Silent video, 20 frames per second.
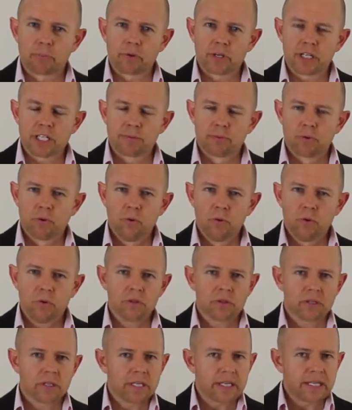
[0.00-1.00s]
principle,
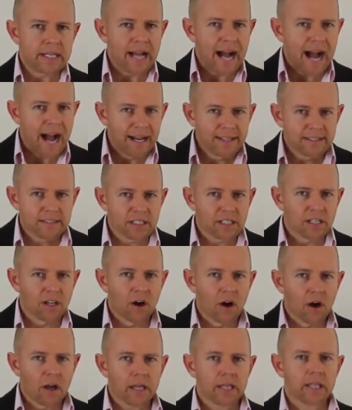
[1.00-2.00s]
the
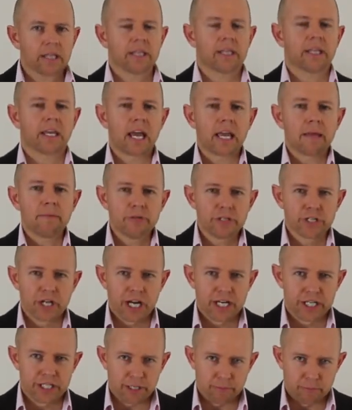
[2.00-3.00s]
underlying
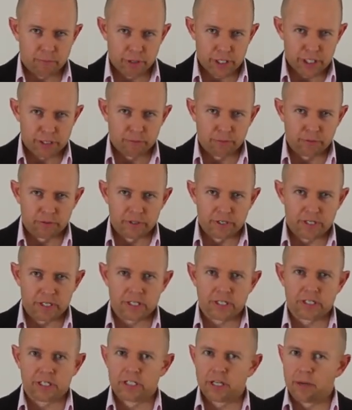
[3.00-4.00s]
game-changing principle that
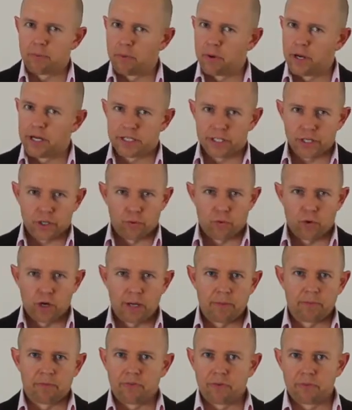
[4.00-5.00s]
separates the
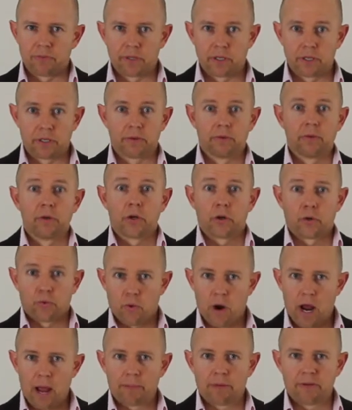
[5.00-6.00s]
cream from the
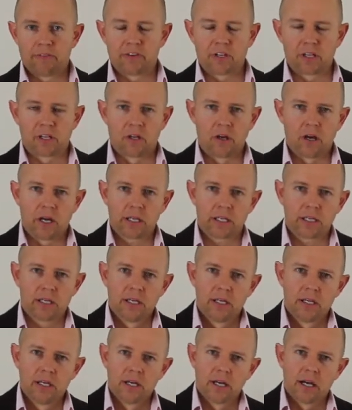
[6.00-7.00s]
crap, if you like,
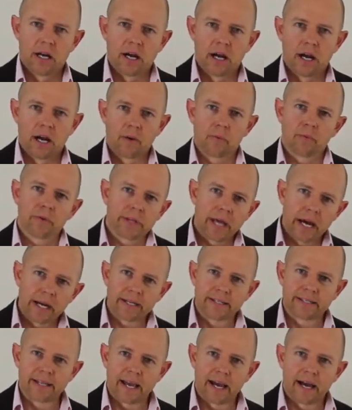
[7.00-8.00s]
without a
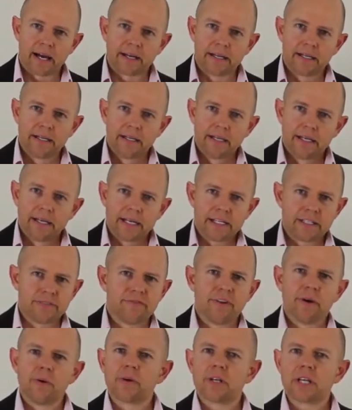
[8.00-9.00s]
doubt. It's
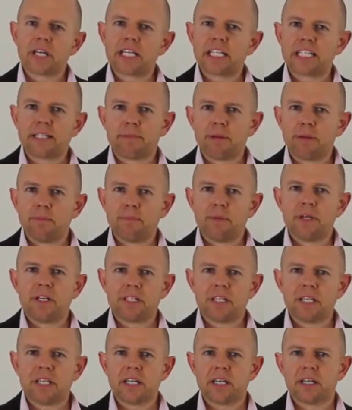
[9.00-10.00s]
very easy to be
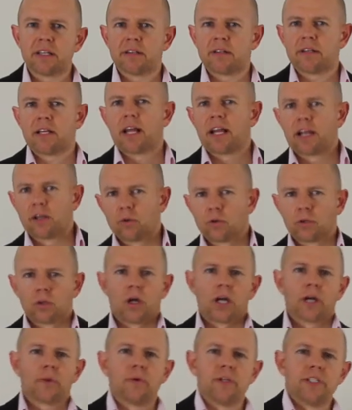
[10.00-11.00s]
busy and look
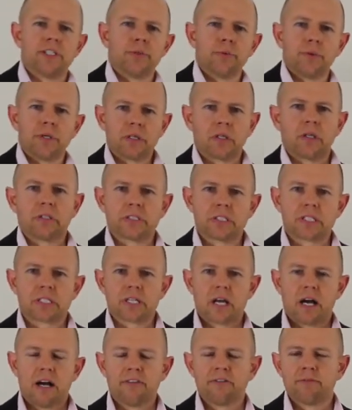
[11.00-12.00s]
like we're doing lots of
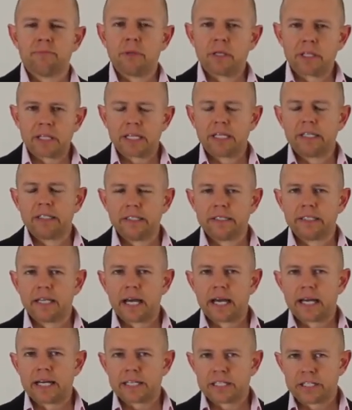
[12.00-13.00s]
stuff, but at the end of the
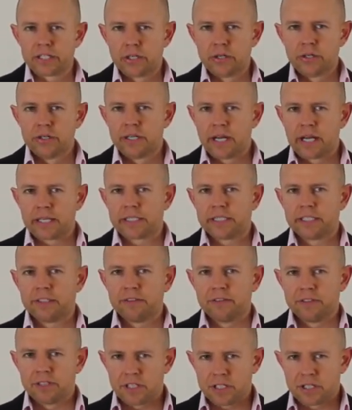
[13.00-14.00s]
day, it's certain
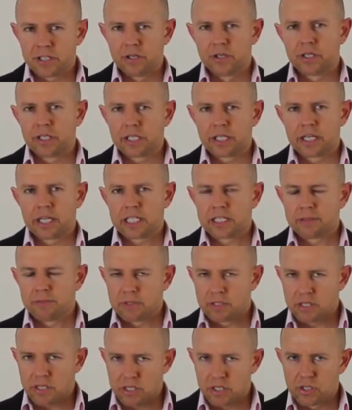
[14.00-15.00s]
activities, it's certain
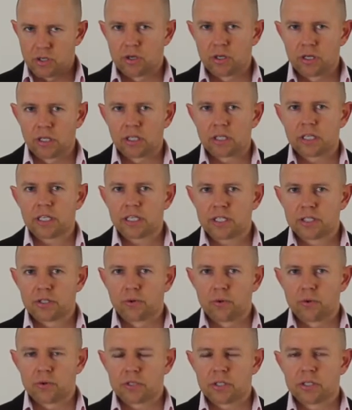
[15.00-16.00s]
customers, it's certain lead
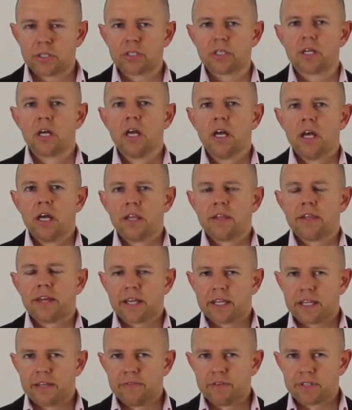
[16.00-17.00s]
sources
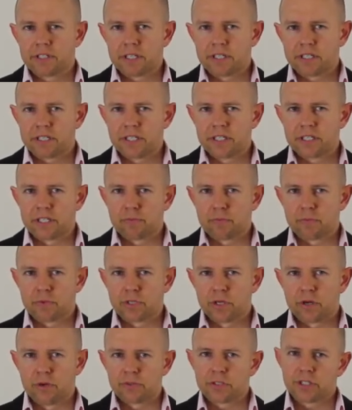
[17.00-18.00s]
that give us consistent
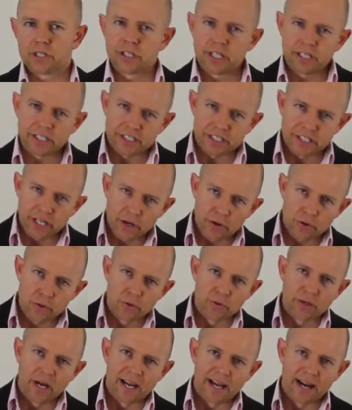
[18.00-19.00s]
results. You need to know who
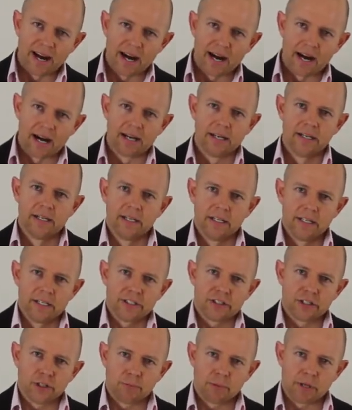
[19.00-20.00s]
they are
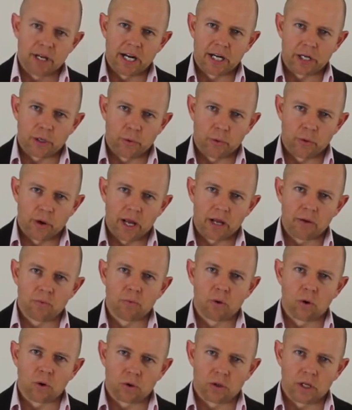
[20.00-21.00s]
to be able to create
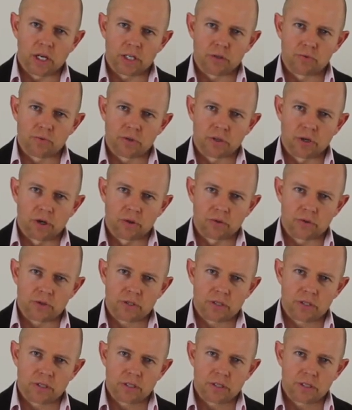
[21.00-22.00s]
world-class
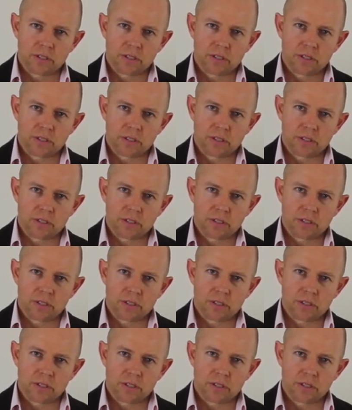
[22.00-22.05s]
results.